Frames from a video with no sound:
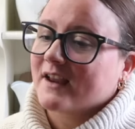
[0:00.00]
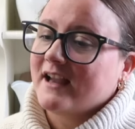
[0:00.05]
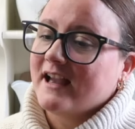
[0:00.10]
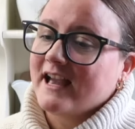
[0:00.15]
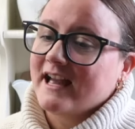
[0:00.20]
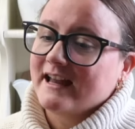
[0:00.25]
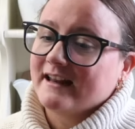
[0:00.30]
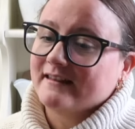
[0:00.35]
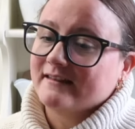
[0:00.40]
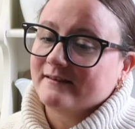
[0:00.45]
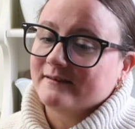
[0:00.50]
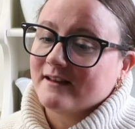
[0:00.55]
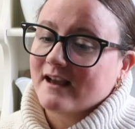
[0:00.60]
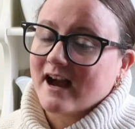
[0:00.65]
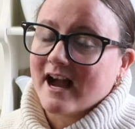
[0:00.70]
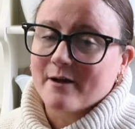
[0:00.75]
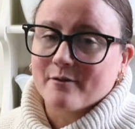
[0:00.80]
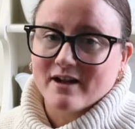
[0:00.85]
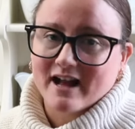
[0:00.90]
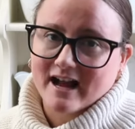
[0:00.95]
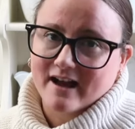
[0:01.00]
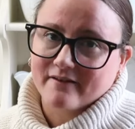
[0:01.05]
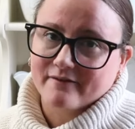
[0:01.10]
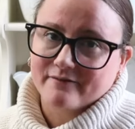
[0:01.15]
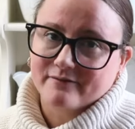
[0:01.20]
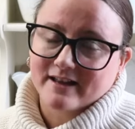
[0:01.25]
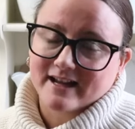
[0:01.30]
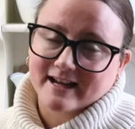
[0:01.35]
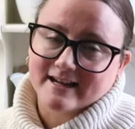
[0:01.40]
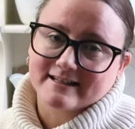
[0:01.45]
And I will have,
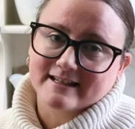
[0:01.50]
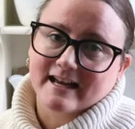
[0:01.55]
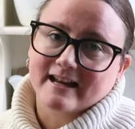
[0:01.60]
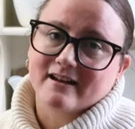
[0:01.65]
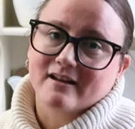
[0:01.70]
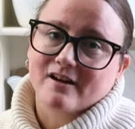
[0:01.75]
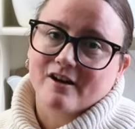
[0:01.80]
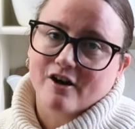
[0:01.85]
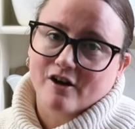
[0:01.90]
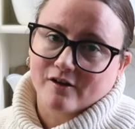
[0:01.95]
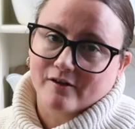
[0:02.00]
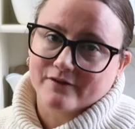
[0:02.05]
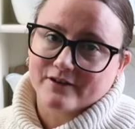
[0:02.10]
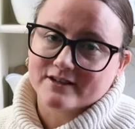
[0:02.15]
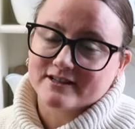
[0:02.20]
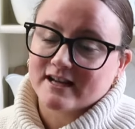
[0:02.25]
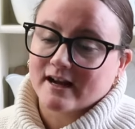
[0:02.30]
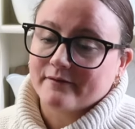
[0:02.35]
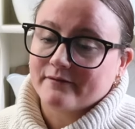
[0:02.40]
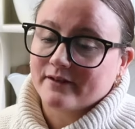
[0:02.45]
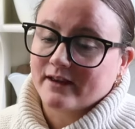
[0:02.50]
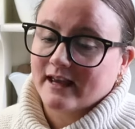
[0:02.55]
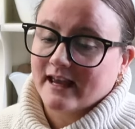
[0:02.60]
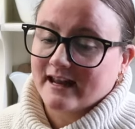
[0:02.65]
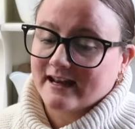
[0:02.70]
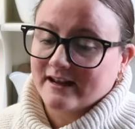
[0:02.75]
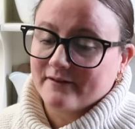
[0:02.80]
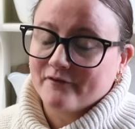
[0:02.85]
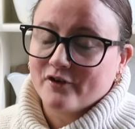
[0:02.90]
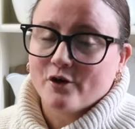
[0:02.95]
like I said, all of their stuff
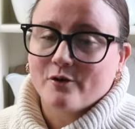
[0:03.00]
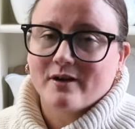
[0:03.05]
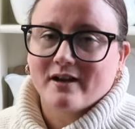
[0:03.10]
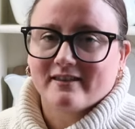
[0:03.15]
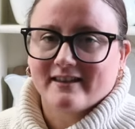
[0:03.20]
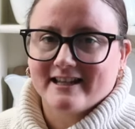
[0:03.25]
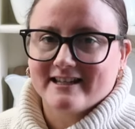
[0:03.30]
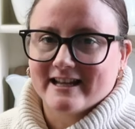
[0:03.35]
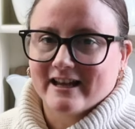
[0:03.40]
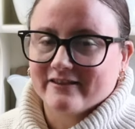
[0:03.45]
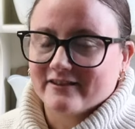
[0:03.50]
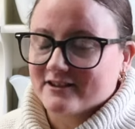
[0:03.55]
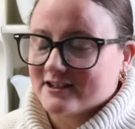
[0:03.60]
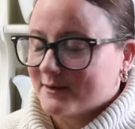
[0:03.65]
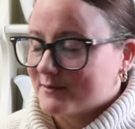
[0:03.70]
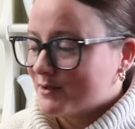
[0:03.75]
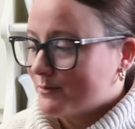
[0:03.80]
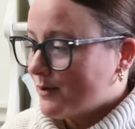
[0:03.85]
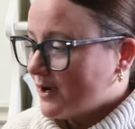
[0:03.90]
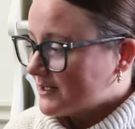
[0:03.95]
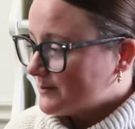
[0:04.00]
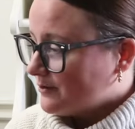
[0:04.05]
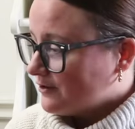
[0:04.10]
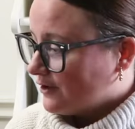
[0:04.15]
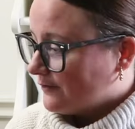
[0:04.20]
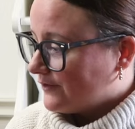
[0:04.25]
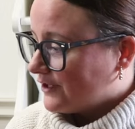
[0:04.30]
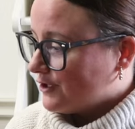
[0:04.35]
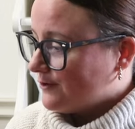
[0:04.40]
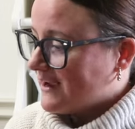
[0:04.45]
and info linked down in the description box
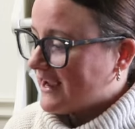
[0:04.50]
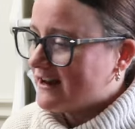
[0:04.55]
below for you.